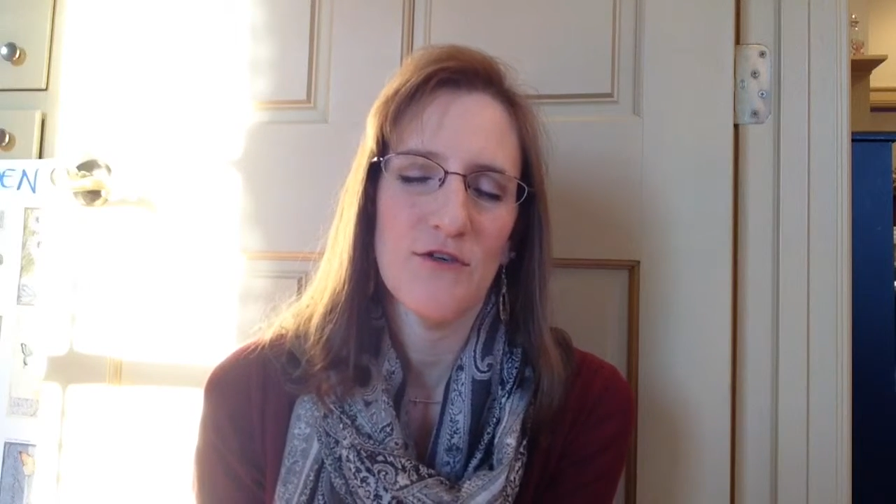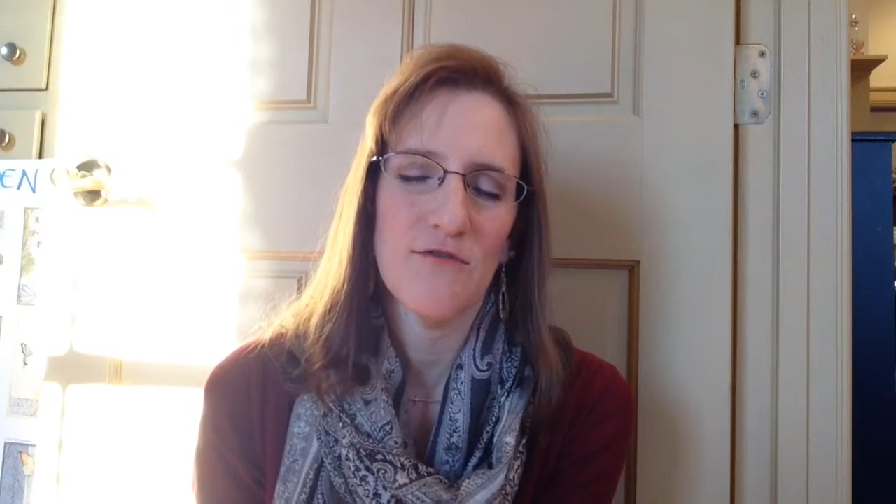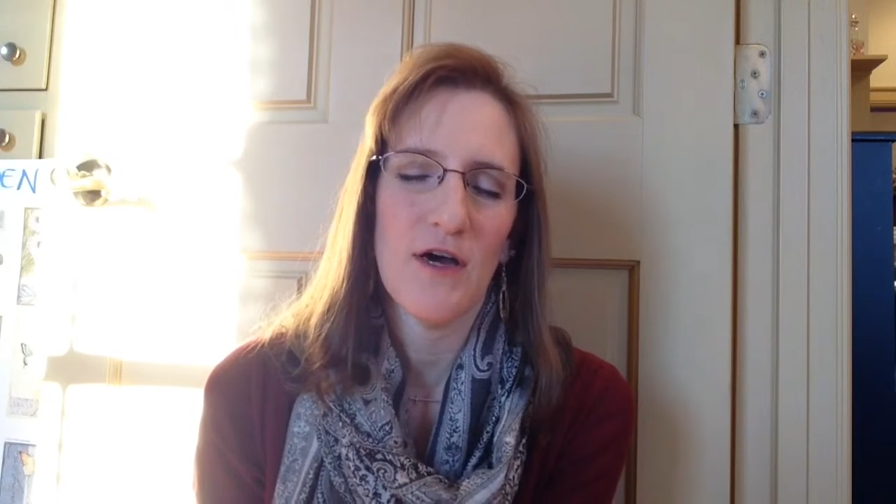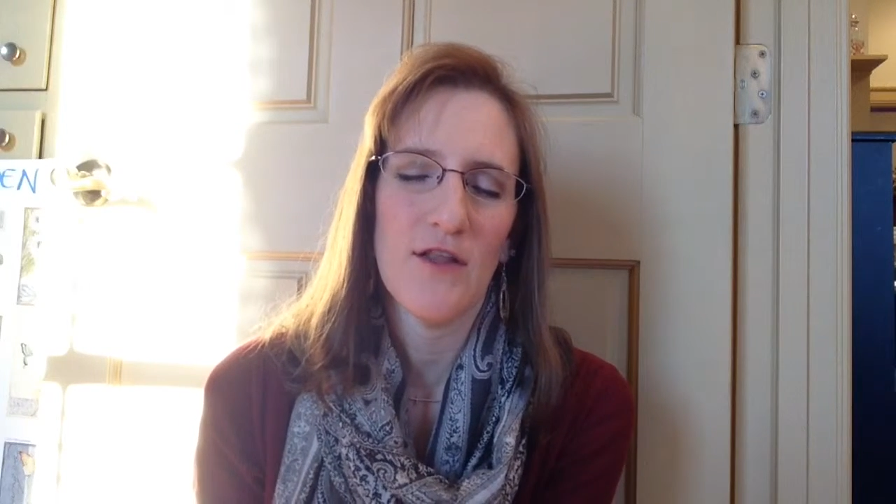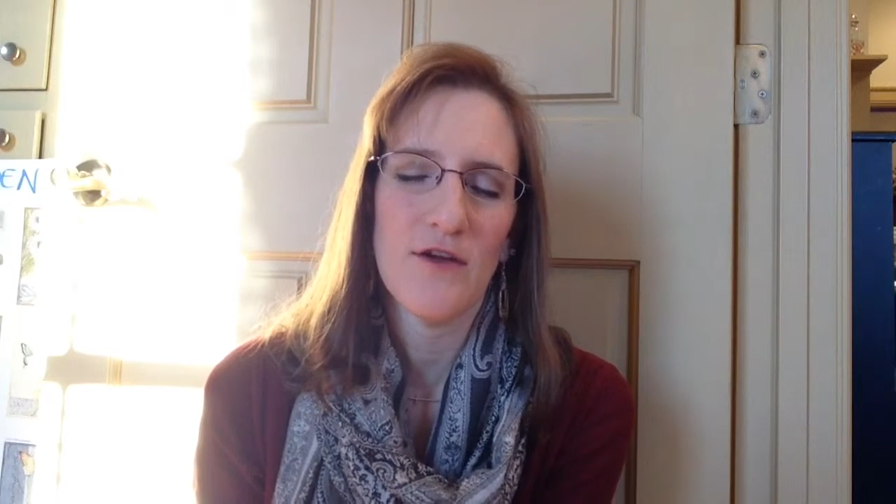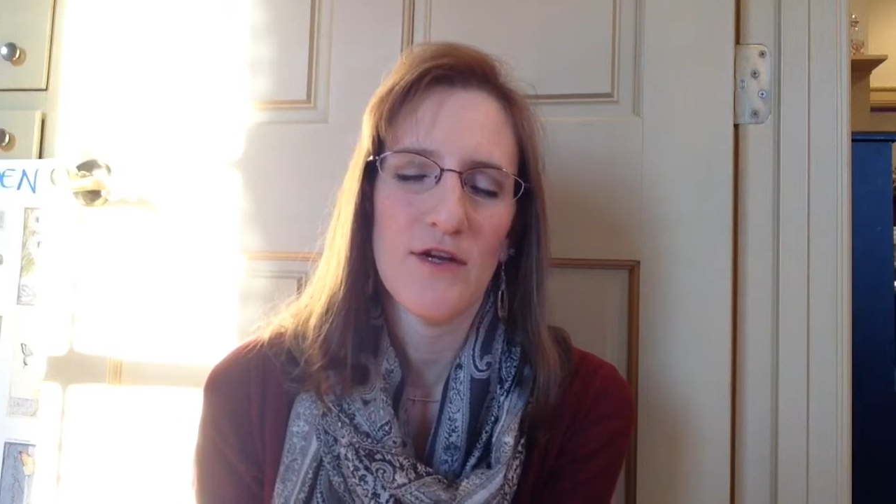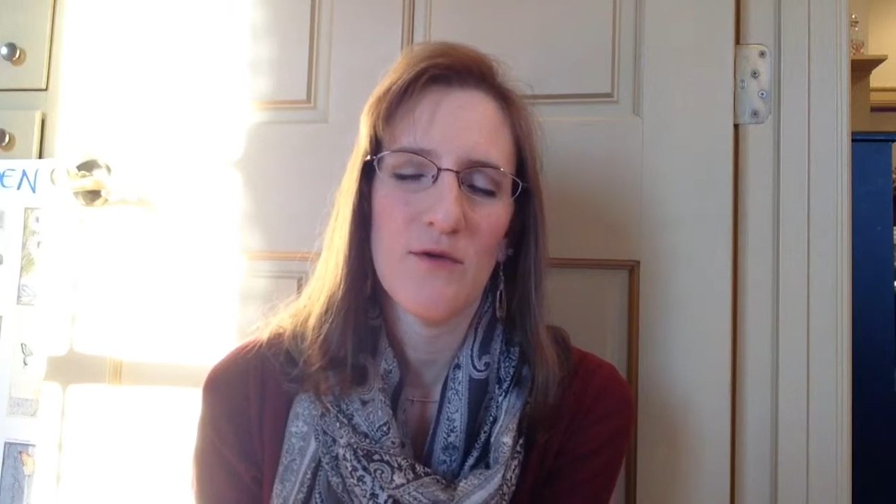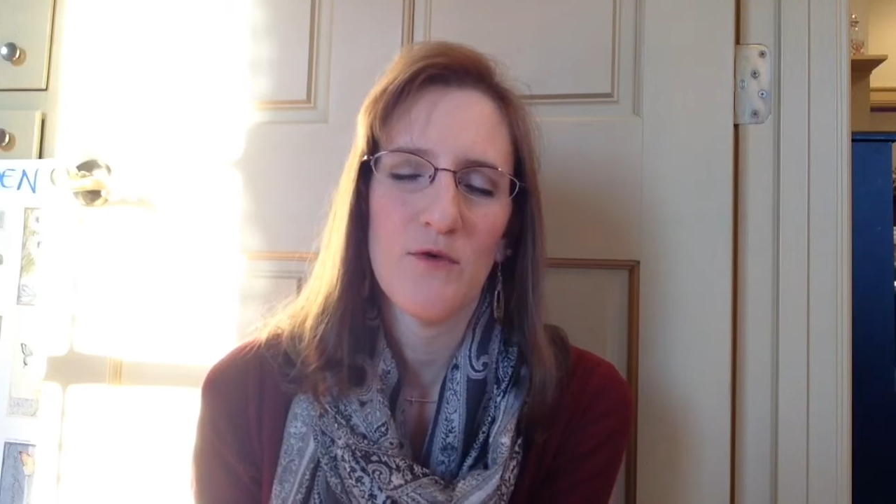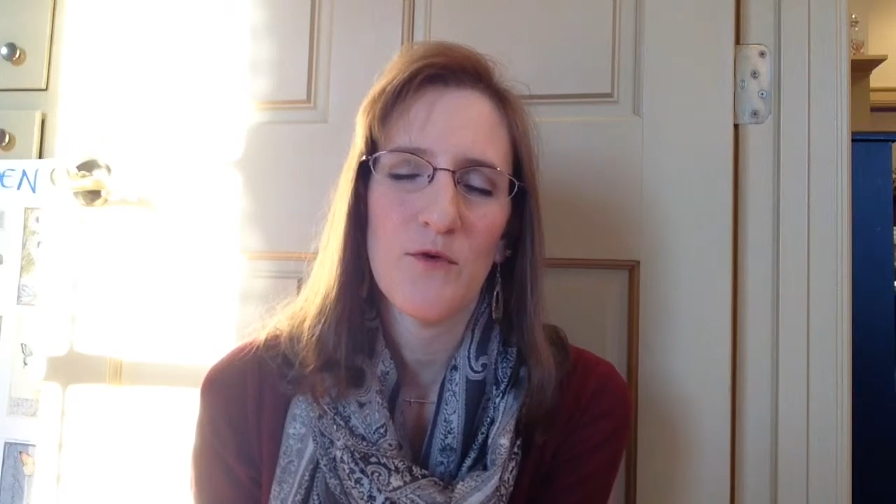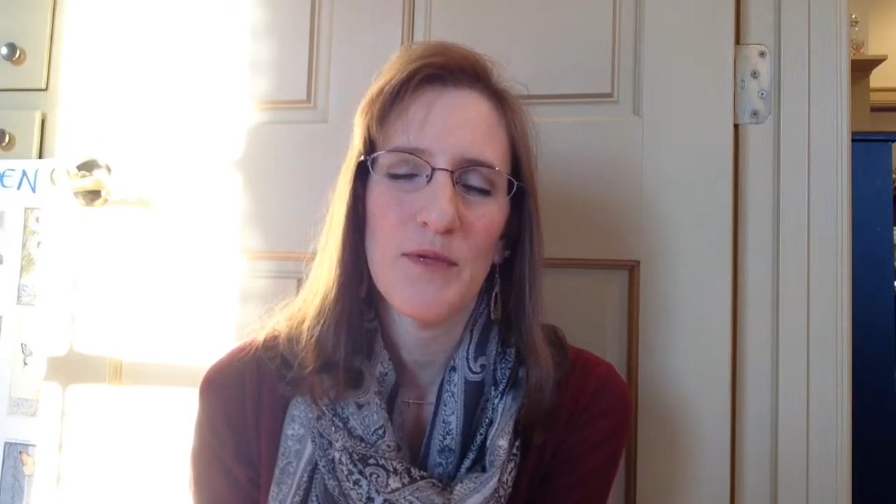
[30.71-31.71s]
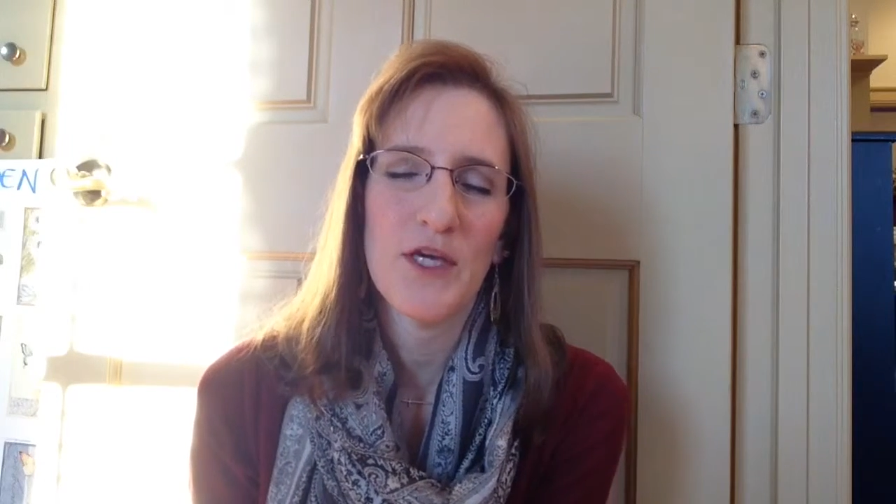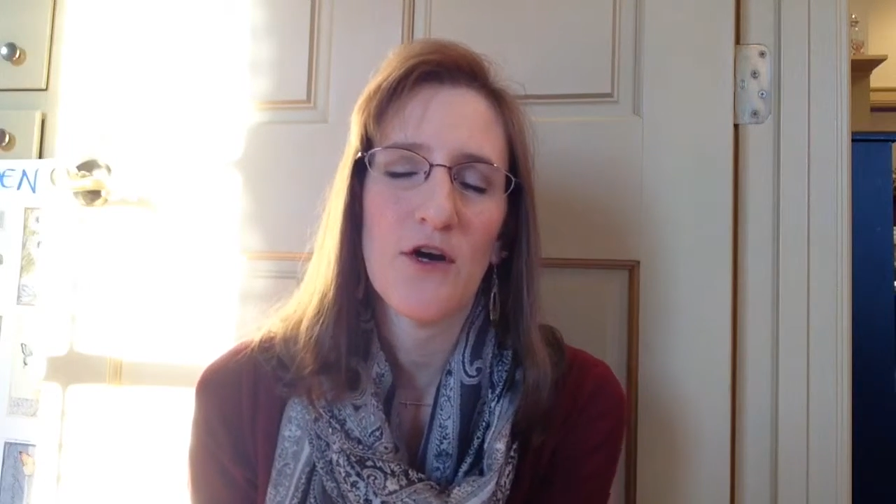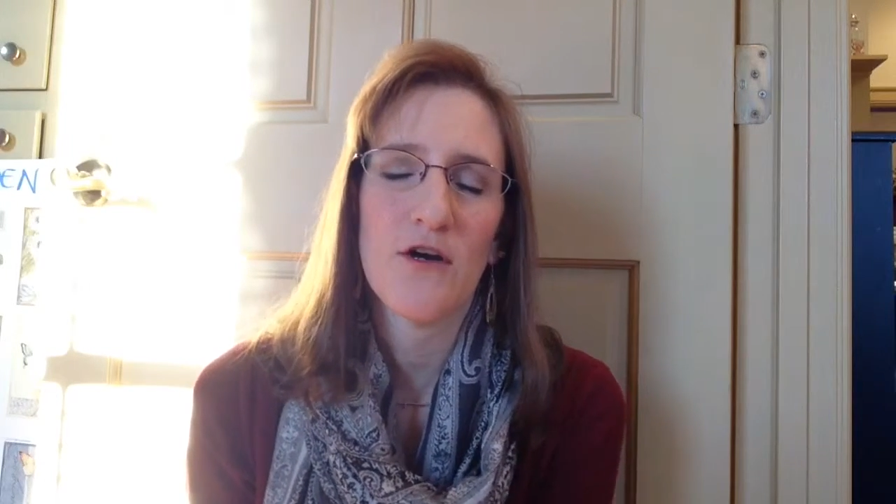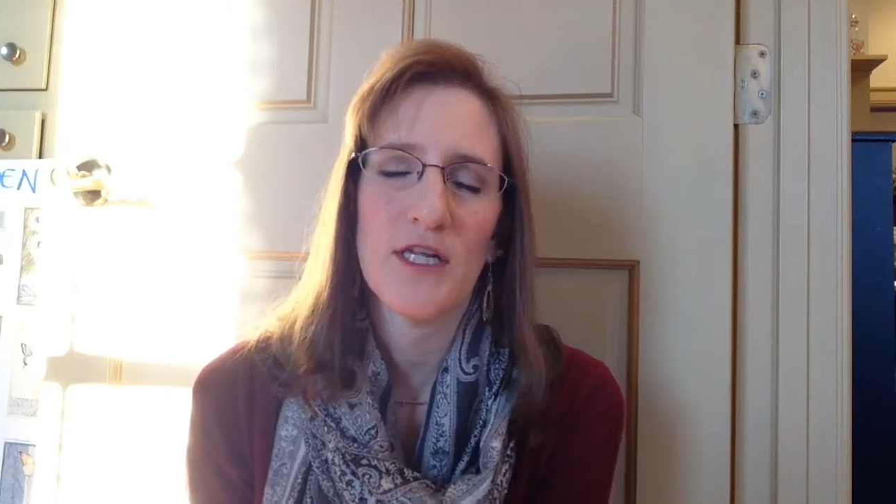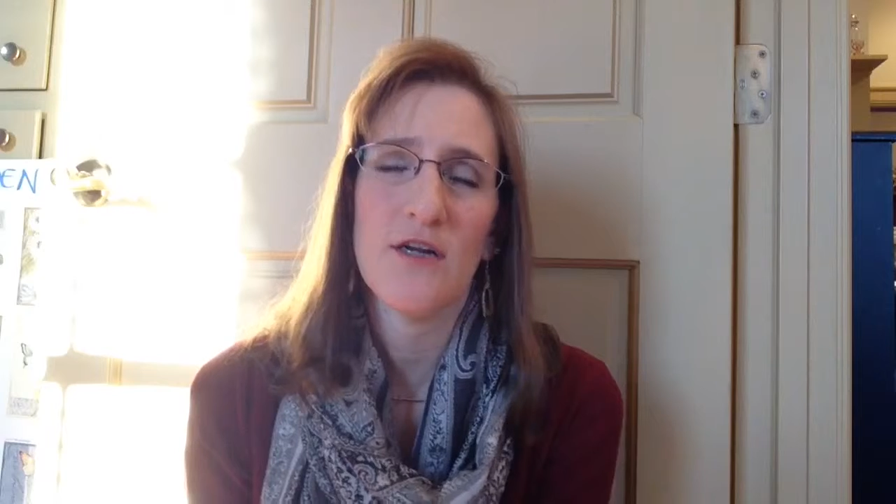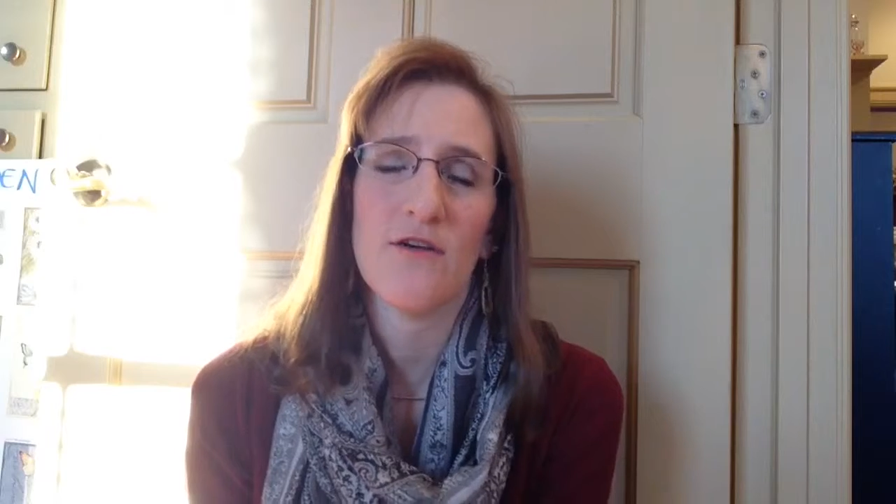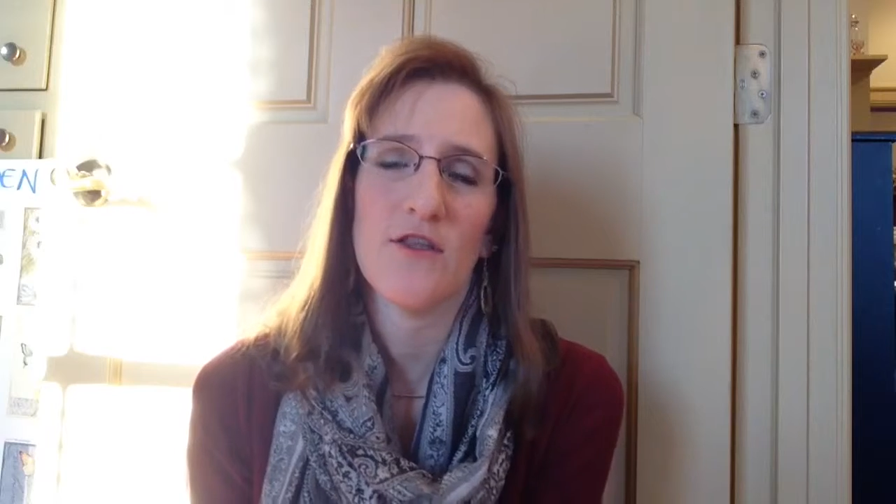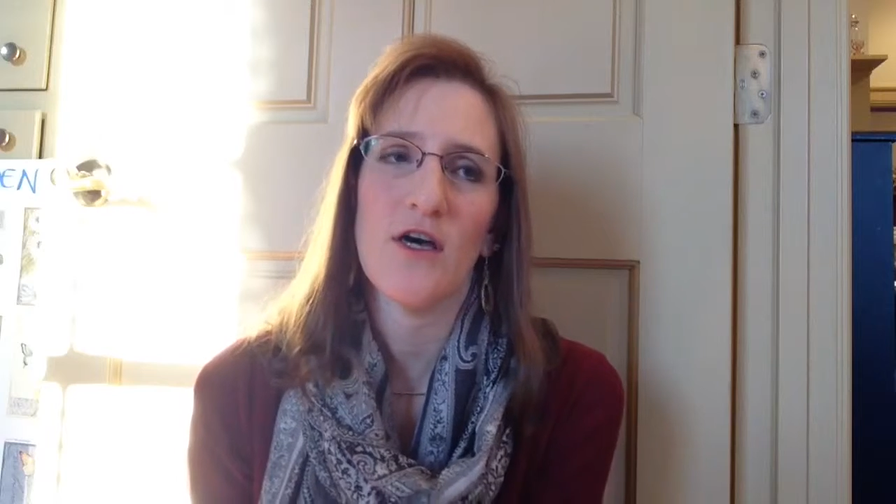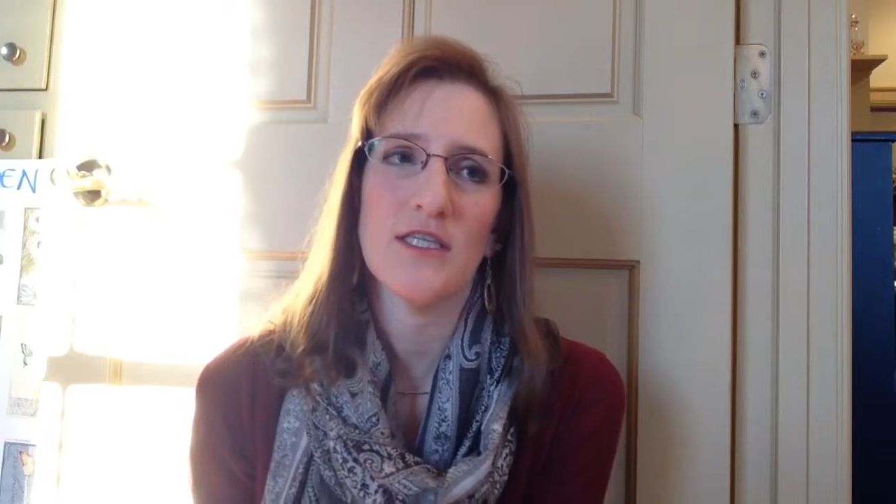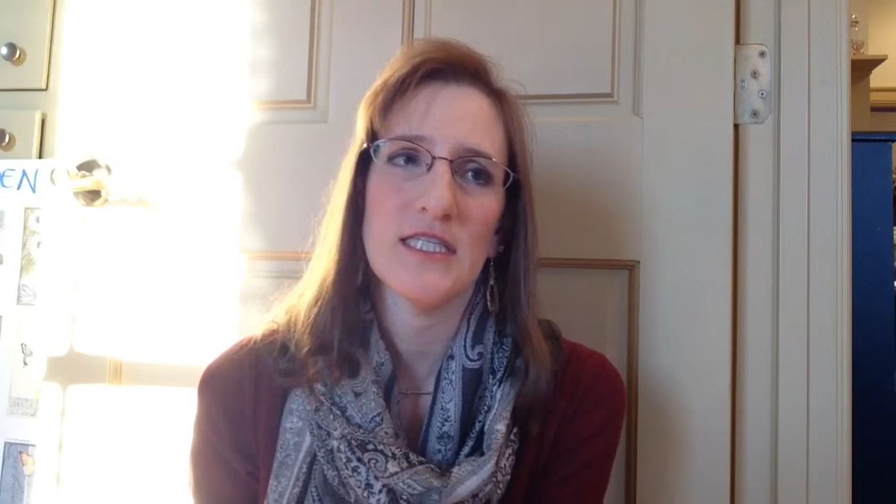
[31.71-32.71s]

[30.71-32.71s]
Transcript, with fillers: Father, and we'll be guarding our thoughts